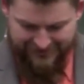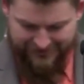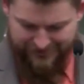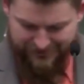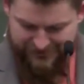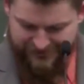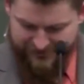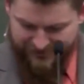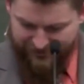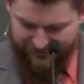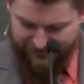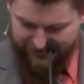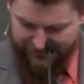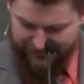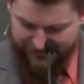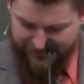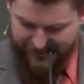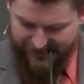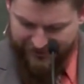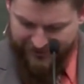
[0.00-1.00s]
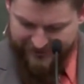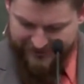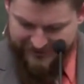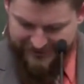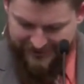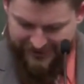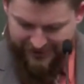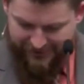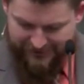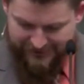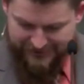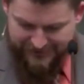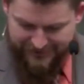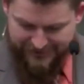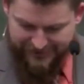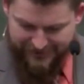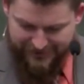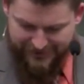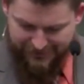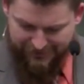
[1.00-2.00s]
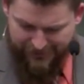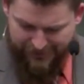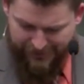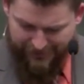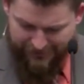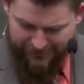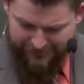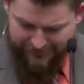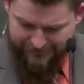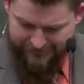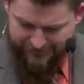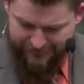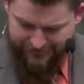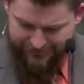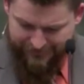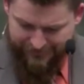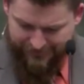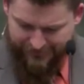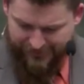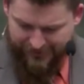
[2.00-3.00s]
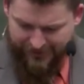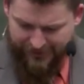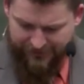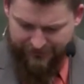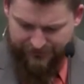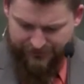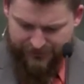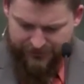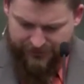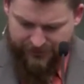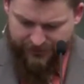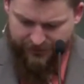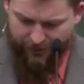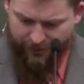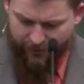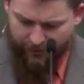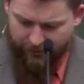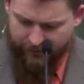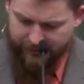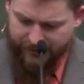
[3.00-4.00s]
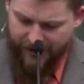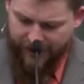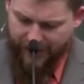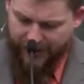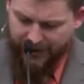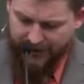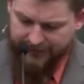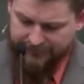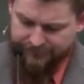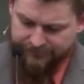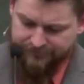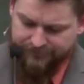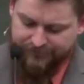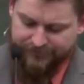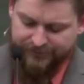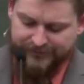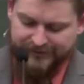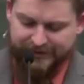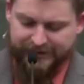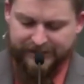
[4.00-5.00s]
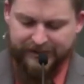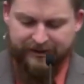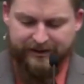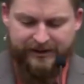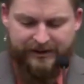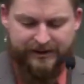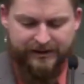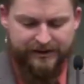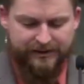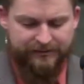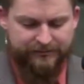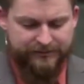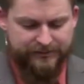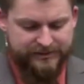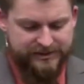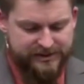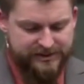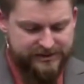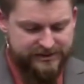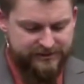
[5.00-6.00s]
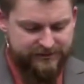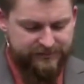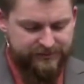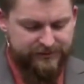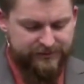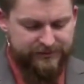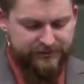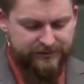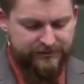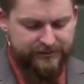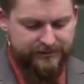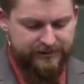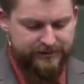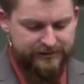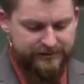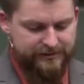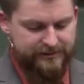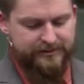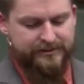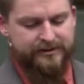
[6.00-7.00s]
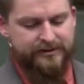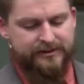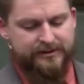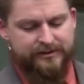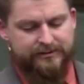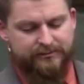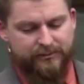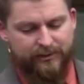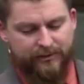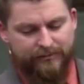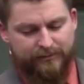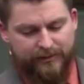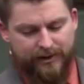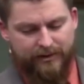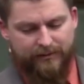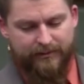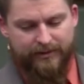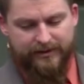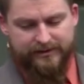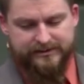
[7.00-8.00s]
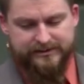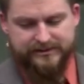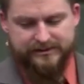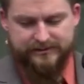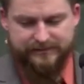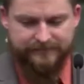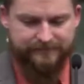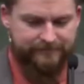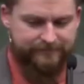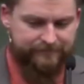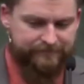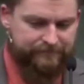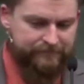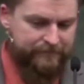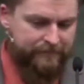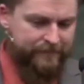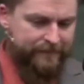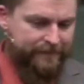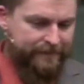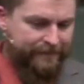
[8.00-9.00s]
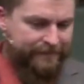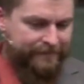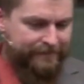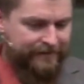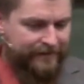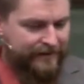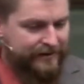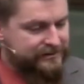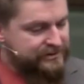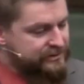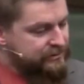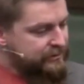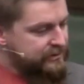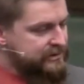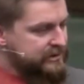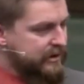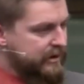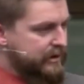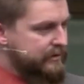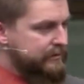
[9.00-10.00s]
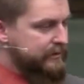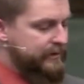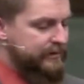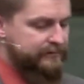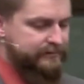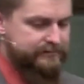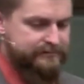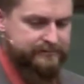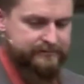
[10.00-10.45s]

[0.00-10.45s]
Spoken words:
There's several things that I was thinking about. And if you could hold on for just a few more moments, I just want to talk about them.